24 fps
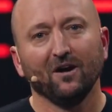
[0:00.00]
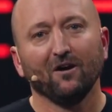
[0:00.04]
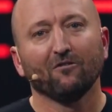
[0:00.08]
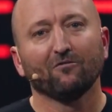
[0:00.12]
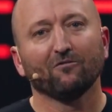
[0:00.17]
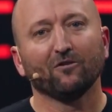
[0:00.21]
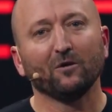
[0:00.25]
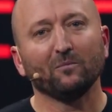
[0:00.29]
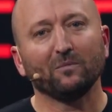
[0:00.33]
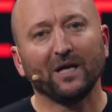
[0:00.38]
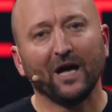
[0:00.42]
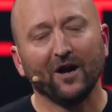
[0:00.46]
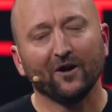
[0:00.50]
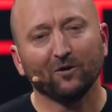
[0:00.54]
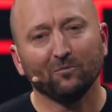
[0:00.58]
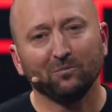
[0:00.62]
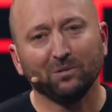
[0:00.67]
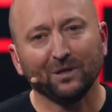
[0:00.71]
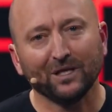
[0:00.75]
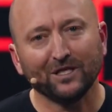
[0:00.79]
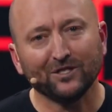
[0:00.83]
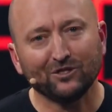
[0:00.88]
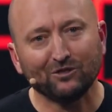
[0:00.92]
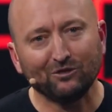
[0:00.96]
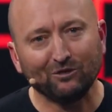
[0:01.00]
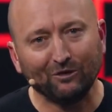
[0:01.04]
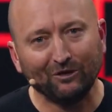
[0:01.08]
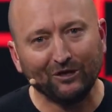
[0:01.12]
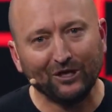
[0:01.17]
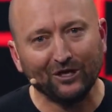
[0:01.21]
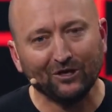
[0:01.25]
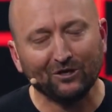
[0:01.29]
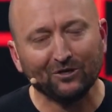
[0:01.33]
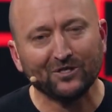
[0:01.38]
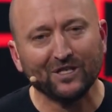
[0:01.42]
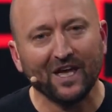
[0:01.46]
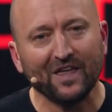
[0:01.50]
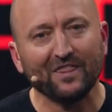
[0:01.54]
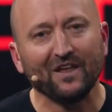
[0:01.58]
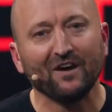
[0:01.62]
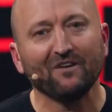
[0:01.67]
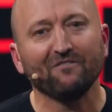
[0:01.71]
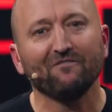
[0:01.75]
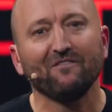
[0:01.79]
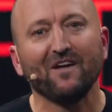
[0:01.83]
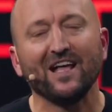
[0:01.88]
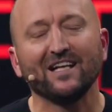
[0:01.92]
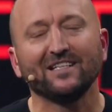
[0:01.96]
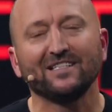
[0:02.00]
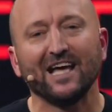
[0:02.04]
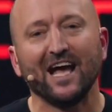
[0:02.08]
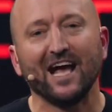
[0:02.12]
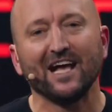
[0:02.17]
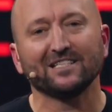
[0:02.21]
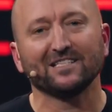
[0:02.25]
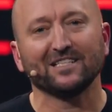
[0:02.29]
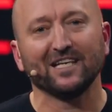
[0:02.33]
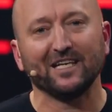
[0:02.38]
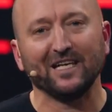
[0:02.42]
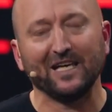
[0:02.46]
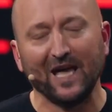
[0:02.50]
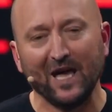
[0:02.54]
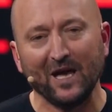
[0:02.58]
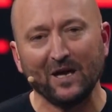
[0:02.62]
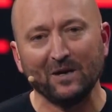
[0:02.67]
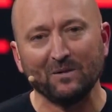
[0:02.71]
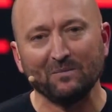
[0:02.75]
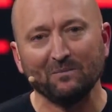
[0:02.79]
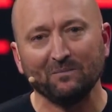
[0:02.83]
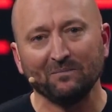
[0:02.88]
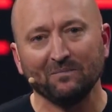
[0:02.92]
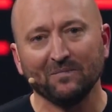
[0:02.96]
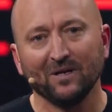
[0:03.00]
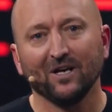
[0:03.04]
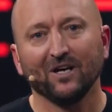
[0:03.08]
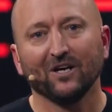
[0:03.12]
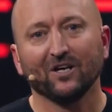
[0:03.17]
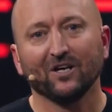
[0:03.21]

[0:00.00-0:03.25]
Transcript: from Counterplay Studios and their fantastic game,